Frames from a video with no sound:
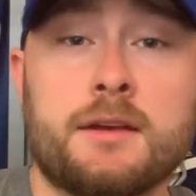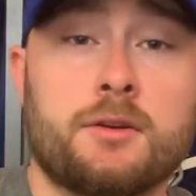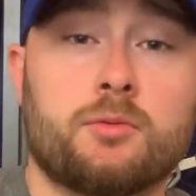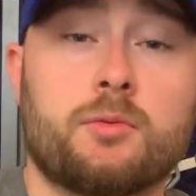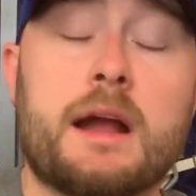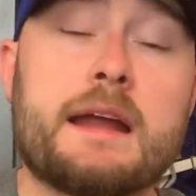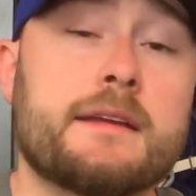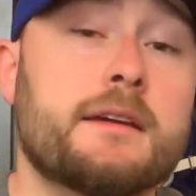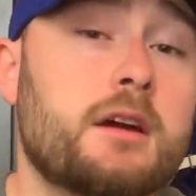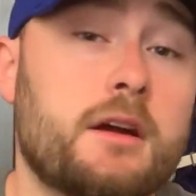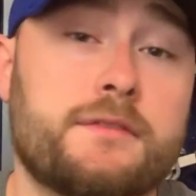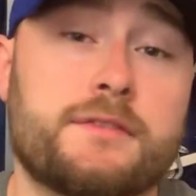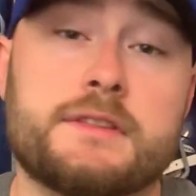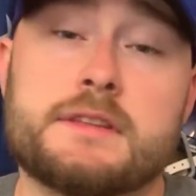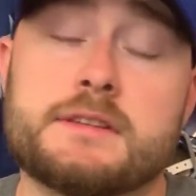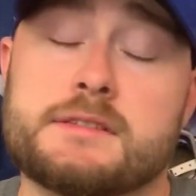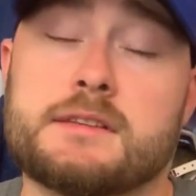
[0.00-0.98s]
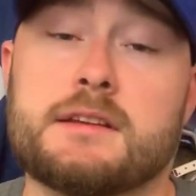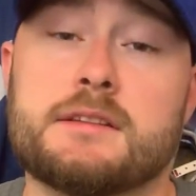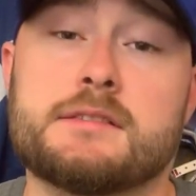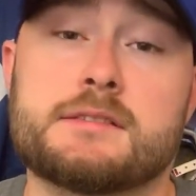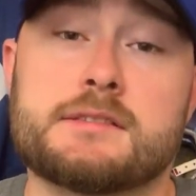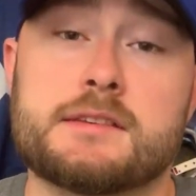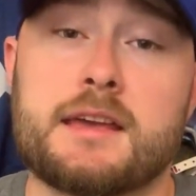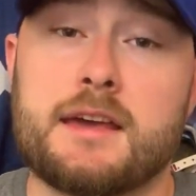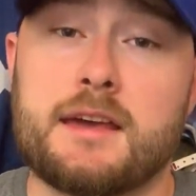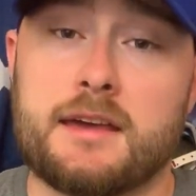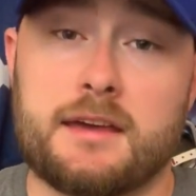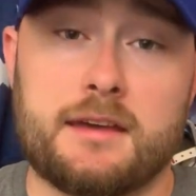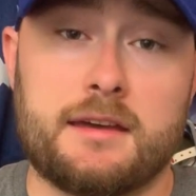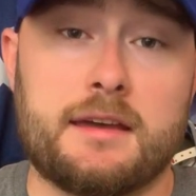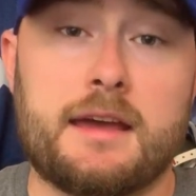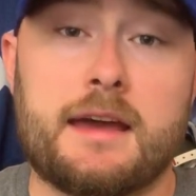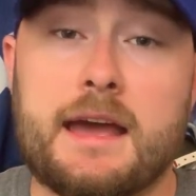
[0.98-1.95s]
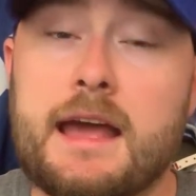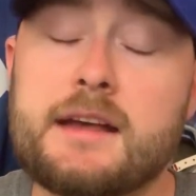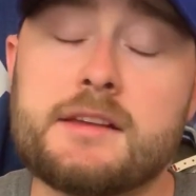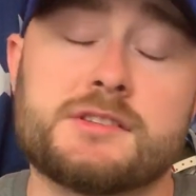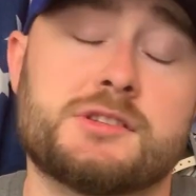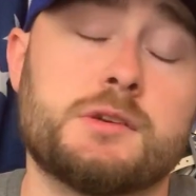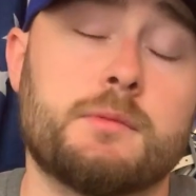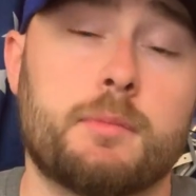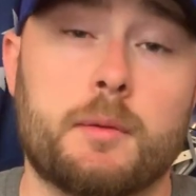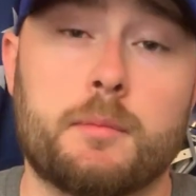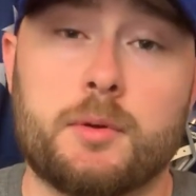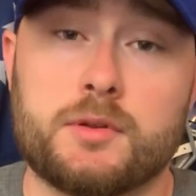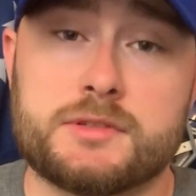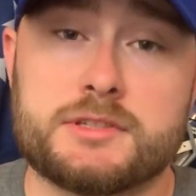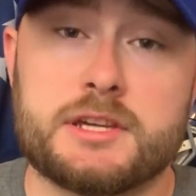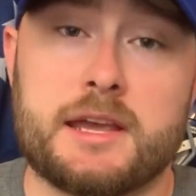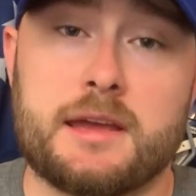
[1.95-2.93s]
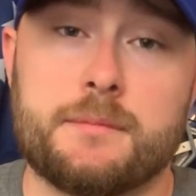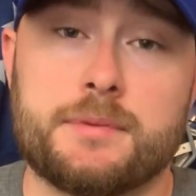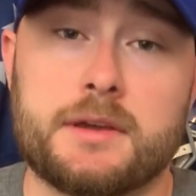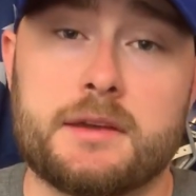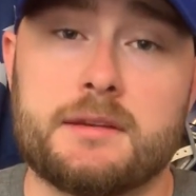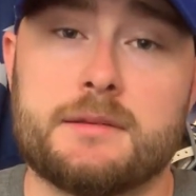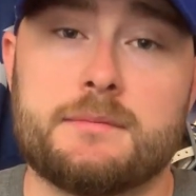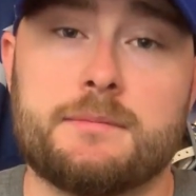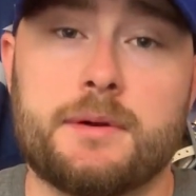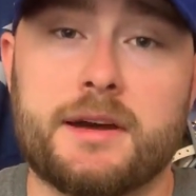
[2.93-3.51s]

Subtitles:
riding off in the sunset as Super Bowl champion,